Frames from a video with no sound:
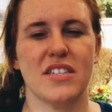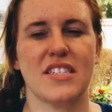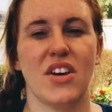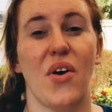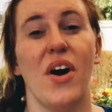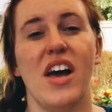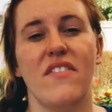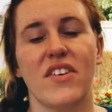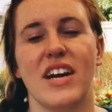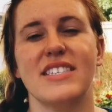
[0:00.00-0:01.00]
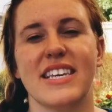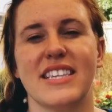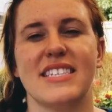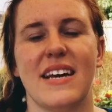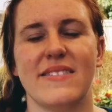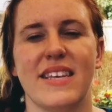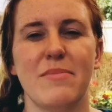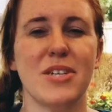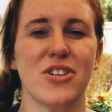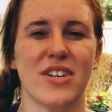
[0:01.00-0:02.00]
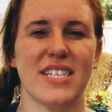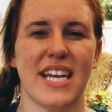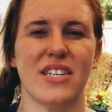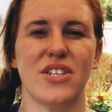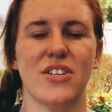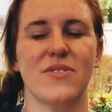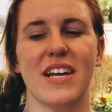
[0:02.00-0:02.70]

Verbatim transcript: So if you guys like the sounds of that, be sure to stay tuned.